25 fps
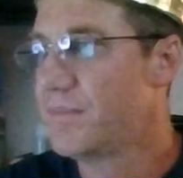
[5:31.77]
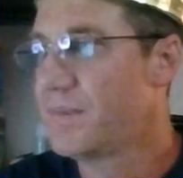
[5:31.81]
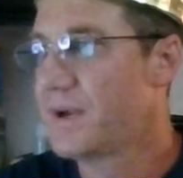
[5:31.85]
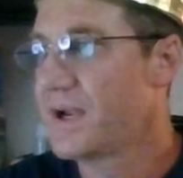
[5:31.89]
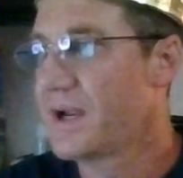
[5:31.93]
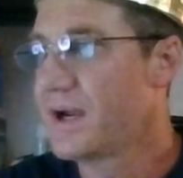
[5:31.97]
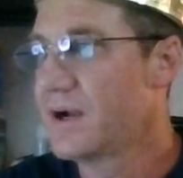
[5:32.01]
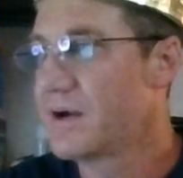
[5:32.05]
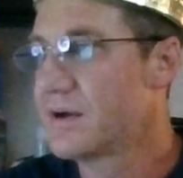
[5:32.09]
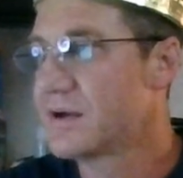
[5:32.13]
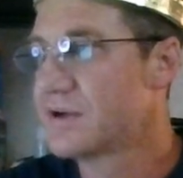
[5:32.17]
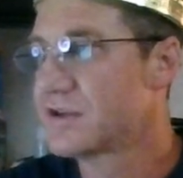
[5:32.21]

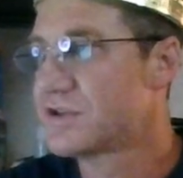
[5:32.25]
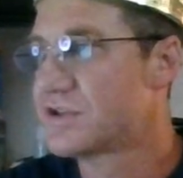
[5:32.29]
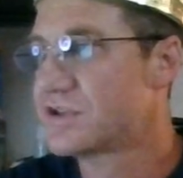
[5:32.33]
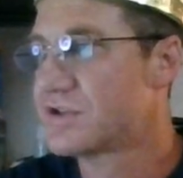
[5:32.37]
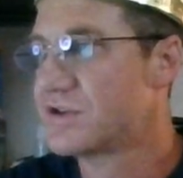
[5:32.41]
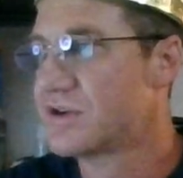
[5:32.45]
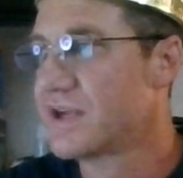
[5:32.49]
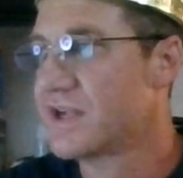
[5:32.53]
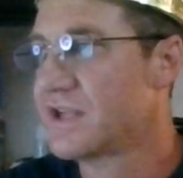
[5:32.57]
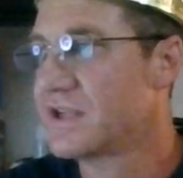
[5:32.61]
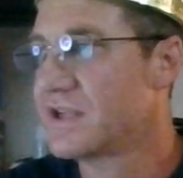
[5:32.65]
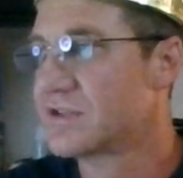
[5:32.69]
Parent
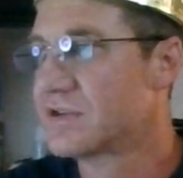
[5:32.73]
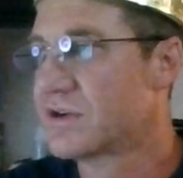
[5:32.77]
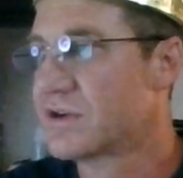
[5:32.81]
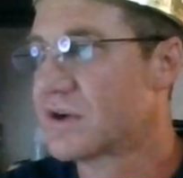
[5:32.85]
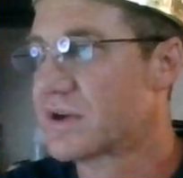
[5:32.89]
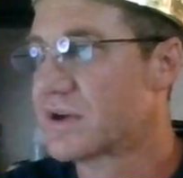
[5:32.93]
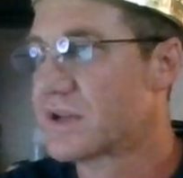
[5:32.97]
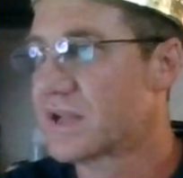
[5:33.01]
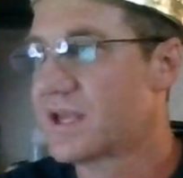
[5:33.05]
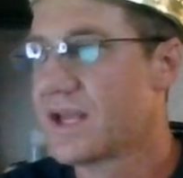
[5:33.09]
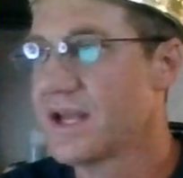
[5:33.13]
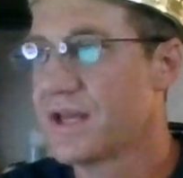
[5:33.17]
strains
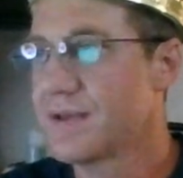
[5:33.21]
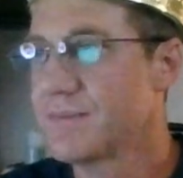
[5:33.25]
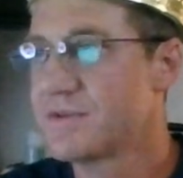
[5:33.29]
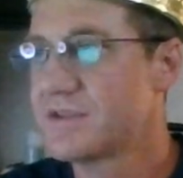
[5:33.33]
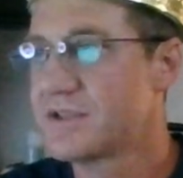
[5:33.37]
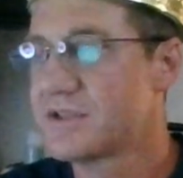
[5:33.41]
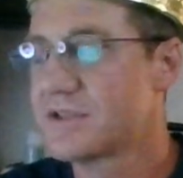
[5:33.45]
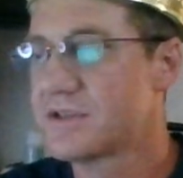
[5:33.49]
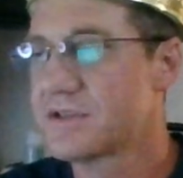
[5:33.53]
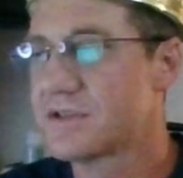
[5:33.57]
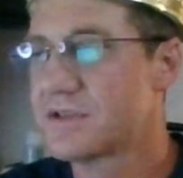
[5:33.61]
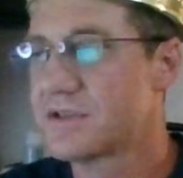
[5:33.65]
are Chem
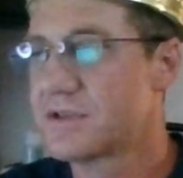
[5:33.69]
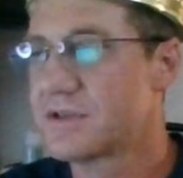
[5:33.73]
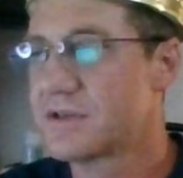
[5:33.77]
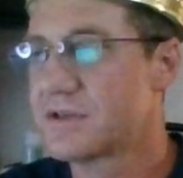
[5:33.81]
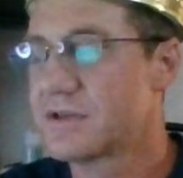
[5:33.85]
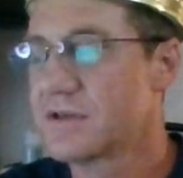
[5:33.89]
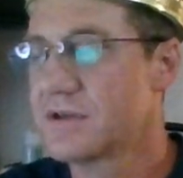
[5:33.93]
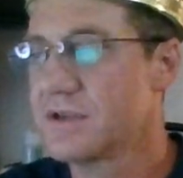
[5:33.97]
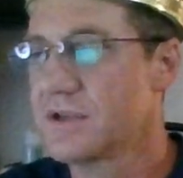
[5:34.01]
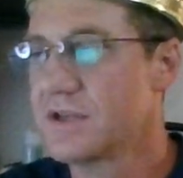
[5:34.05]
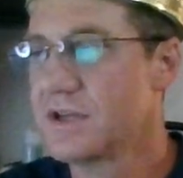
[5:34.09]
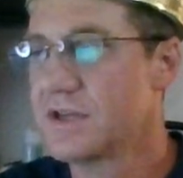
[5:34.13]

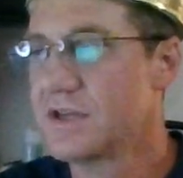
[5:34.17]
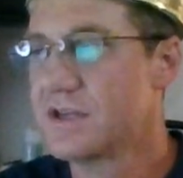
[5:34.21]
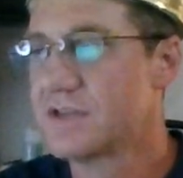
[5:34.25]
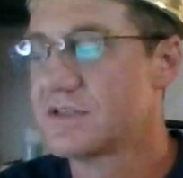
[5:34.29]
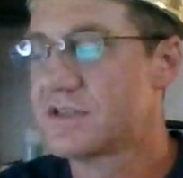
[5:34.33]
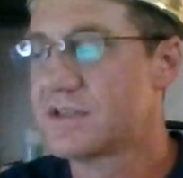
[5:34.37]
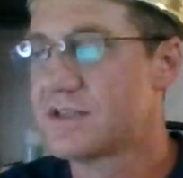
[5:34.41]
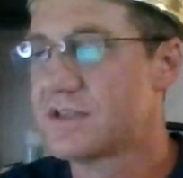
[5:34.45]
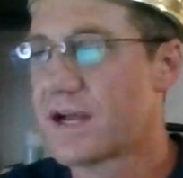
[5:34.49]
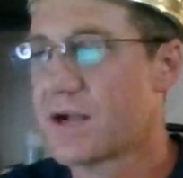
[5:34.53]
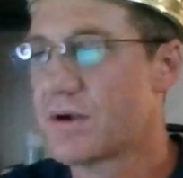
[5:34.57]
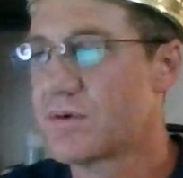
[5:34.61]
Sister,
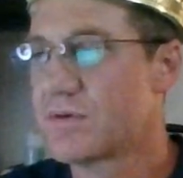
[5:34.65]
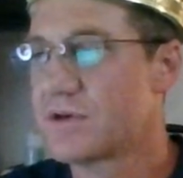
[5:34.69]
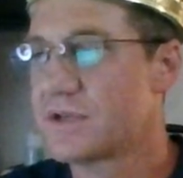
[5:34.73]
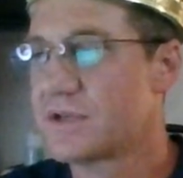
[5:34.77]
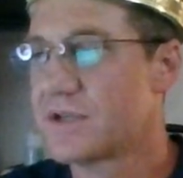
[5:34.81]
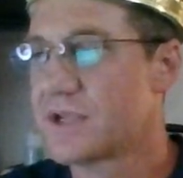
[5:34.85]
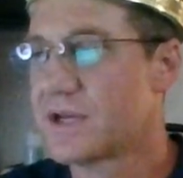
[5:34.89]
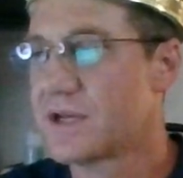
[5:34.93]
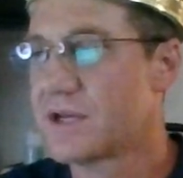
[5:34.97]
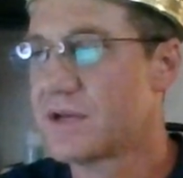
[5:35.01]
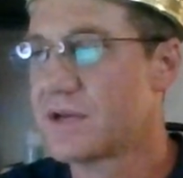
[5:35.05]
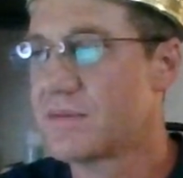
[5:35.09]
Sour
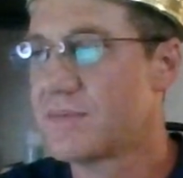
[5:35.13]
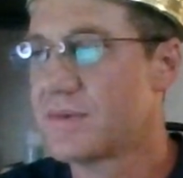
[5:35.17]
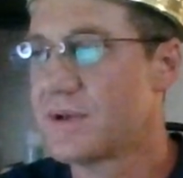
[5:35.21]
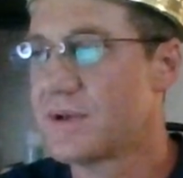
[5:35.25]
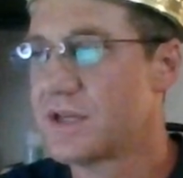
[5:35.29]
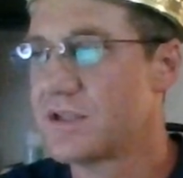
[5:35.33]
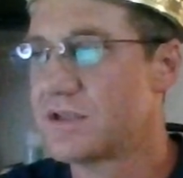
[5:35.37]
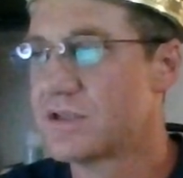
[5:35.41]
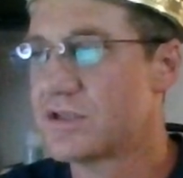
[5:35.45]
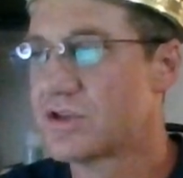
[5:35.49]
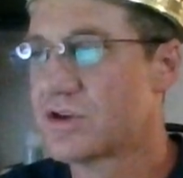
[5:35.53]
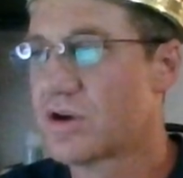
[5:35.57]
Dubb,
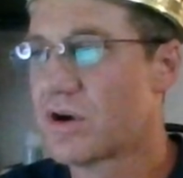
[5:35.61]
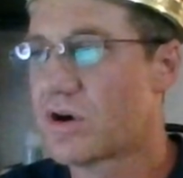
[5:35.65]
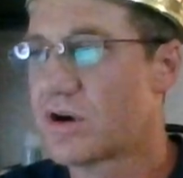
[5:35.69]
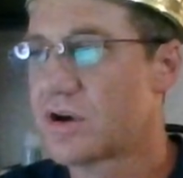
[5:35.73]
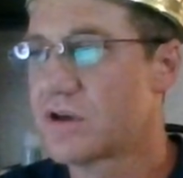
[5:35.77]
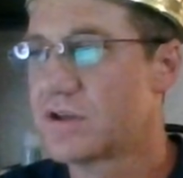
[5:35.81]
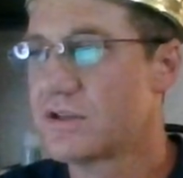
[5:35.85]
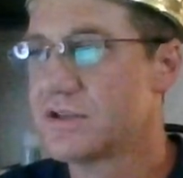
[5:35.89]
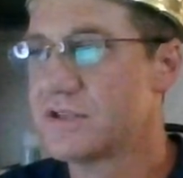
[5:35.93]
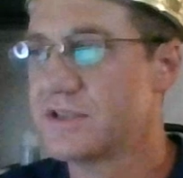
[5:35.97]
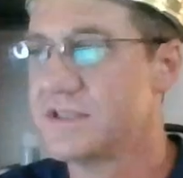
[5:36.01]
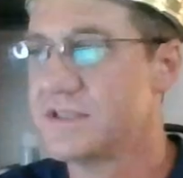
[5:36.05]
and
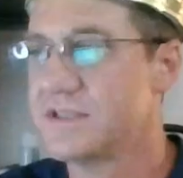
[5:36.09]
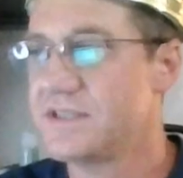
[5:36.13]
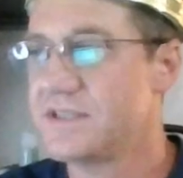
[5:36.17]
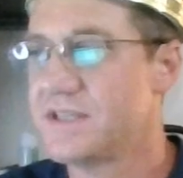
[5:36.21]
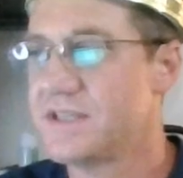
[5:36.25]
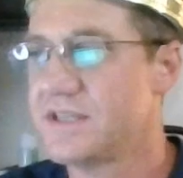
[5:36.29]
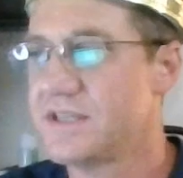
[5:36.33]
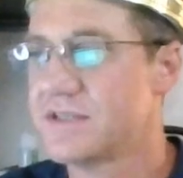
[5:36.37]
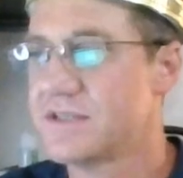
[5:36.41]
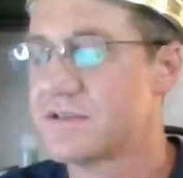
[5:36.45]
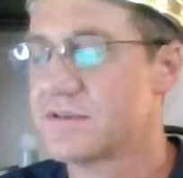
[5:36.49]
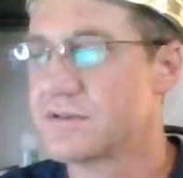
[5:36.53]
Chocolate
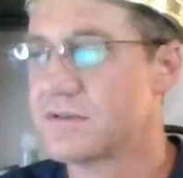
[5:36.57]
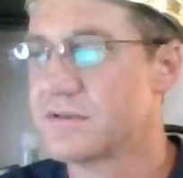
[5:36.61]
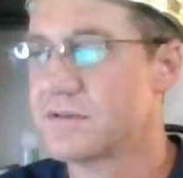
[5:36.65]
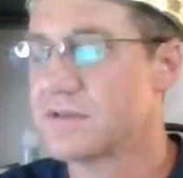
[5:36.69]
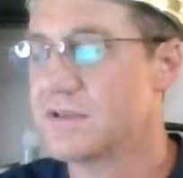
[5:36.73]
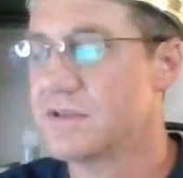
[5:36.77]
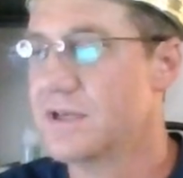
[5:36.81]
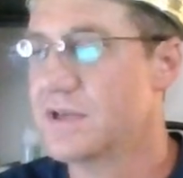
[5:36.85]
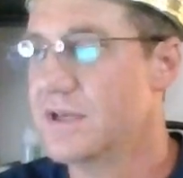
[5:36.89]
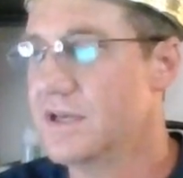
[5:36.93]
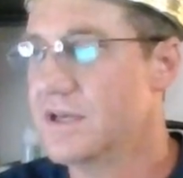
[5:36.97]
Diesel.